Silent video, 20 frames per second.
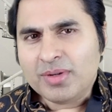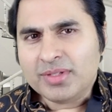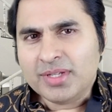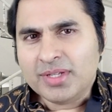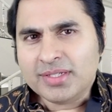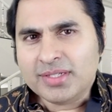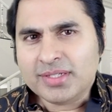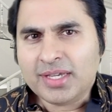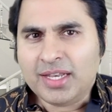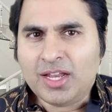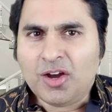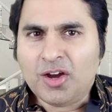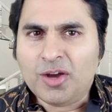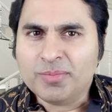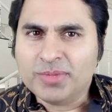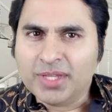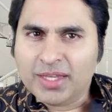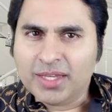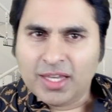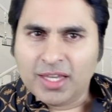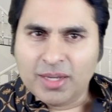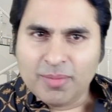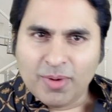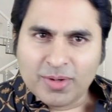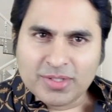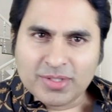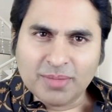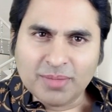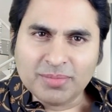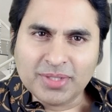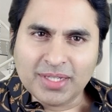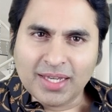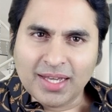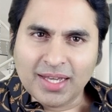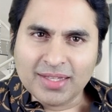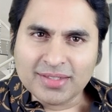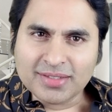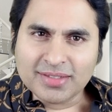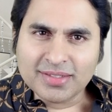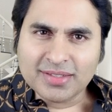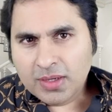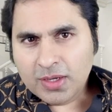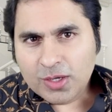this and now I'm thinking about something else.